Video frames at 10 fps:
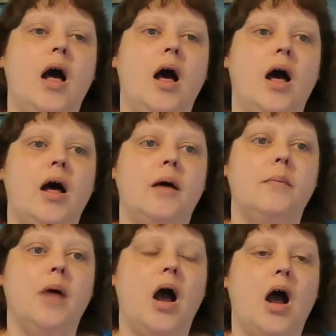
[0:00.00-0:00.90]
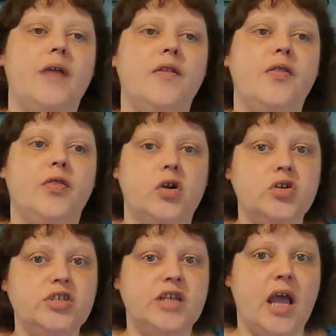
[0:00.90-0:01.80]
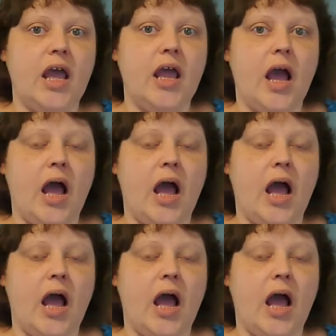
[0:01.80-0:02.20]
On Thursday,